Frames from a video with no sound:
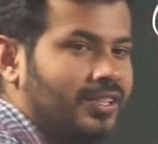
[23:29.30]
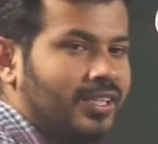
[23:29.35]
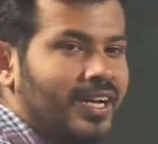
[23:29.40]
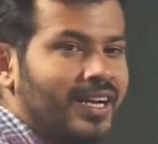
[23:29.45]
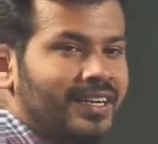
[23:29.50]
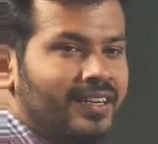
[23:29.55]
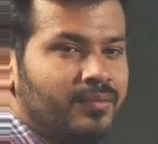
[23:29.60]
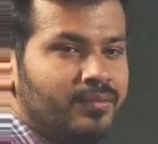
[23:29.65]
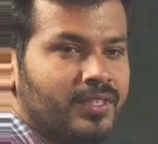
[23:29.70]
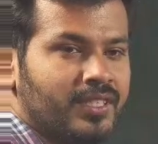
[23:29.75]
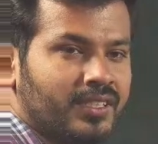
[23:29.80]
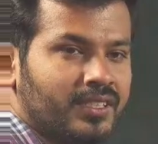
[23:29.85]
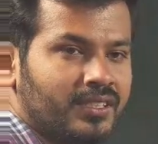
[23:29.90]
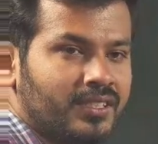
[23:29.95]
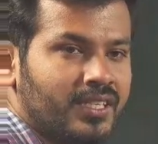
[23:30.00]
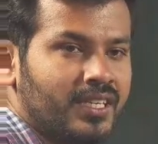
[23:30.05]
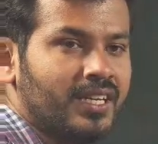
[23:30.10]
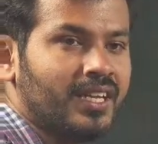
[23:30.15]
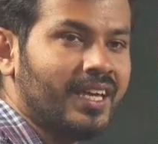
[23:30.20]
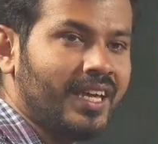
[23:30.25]
atom
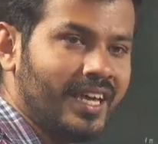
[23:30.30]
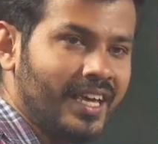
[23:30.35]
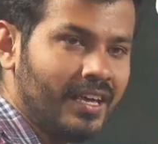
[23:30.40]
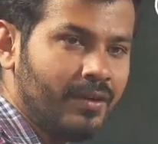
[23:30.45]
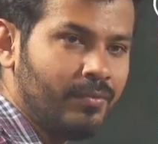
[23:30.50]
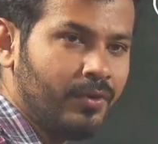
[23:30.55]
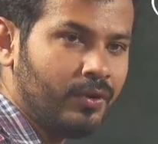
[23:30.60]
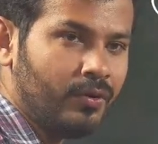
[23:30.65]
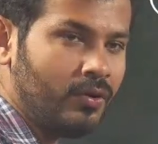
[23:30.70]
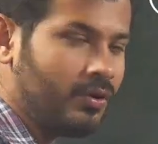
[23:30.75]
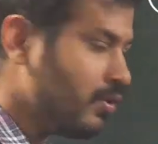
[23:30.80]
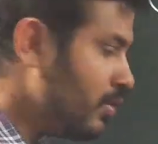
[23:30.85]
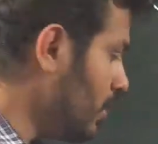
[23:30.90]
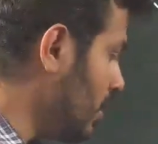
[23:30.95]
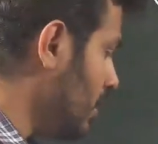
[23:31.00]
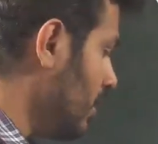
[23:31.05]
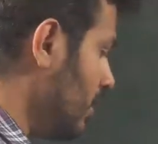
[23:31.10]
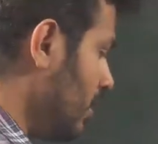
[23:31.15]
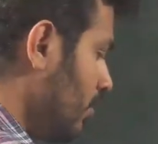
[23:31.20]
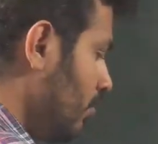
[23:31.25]
16 AMU,
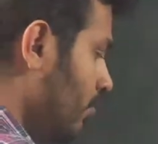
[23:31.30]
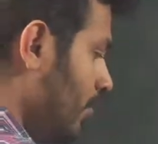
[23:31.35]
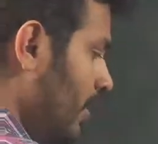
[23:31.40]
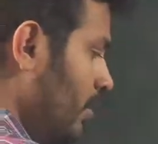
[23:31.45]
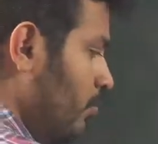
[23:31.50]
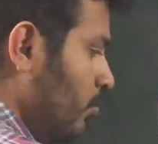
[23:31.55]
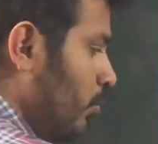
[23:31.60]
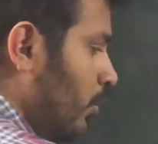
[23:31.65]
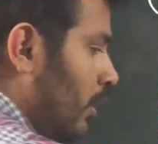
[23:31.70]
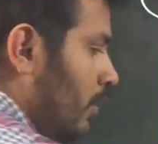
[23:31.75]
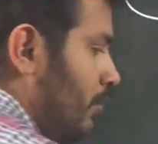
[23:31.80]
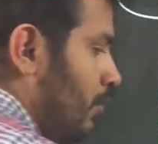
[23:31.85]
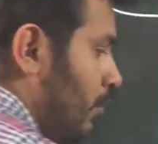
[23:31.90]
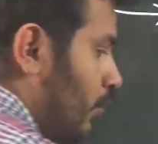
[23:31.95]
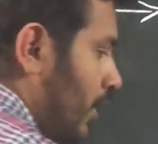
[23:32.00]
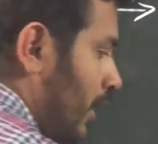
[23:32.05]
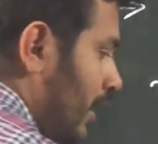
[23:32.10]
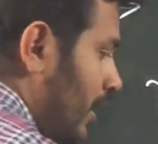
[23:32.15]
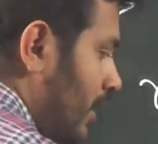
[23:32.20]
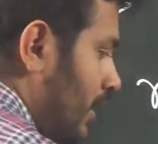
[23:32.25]
1 mole if you
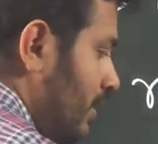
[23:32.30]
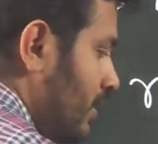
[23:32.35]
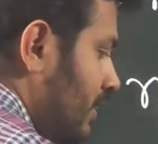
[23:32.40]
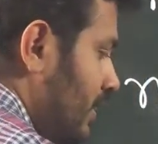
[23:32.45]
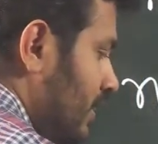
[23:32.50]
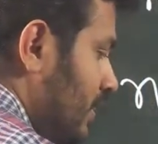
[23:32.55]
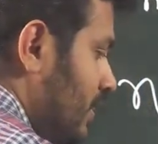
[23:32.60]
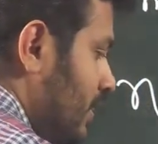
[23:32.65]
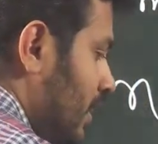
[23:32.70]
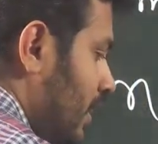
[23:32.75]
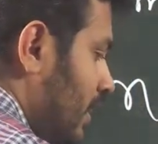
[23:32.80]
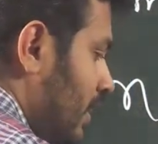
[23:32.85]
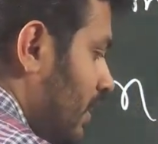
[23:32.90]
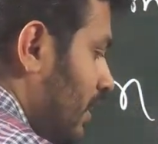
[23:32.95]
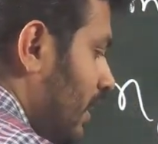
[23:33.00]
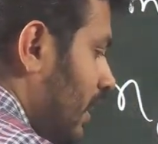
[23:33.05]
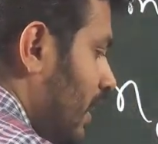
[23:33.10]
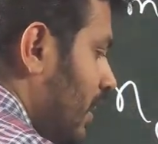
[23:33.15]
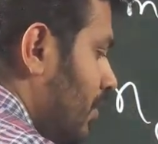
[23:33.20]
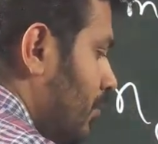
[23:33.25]
take it is 16
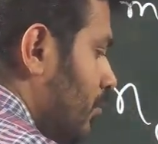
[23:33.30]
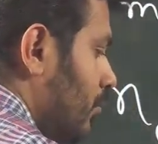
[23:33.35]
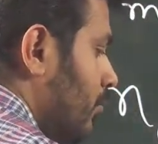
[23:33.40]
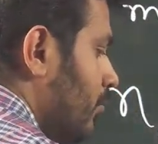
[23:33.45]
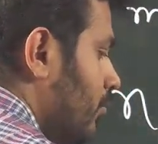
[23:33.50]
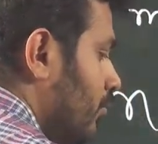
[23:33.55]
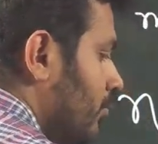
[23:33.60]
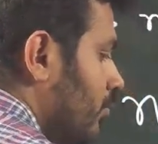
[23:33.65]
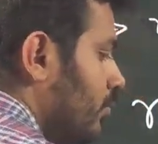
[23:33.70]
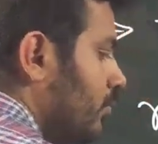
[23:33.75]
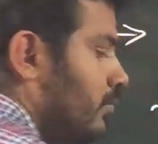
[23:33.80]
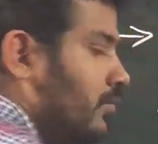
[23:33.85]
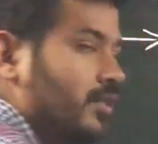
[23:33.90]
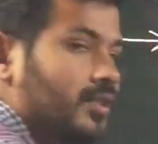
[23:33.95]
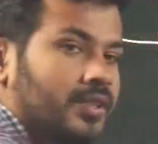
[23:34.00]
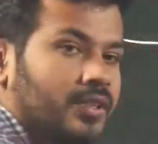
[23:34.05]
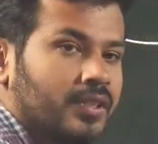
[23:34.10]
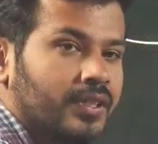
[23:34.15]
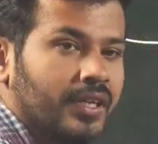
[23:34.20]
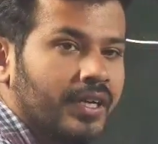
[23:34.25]
gram,
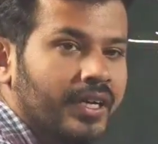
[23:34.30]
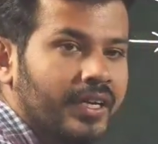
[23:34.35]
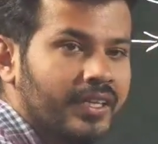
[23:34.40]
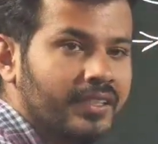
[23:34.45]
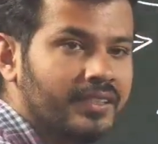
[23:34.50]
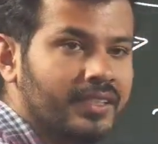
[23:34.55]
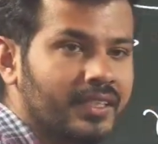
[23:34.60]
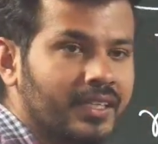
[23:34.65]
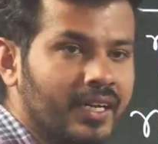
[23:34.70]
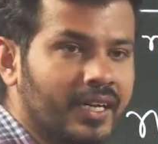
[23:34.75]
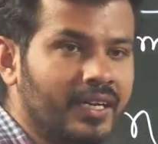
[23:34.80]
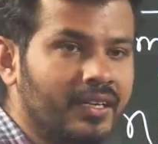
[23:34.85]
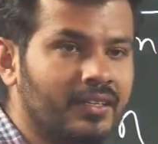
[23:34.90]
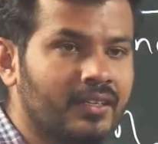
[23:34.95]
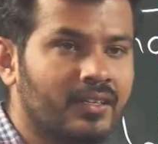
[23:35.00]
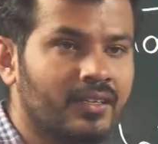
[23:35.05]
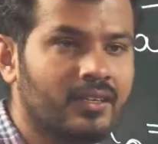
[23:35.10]
isn't it?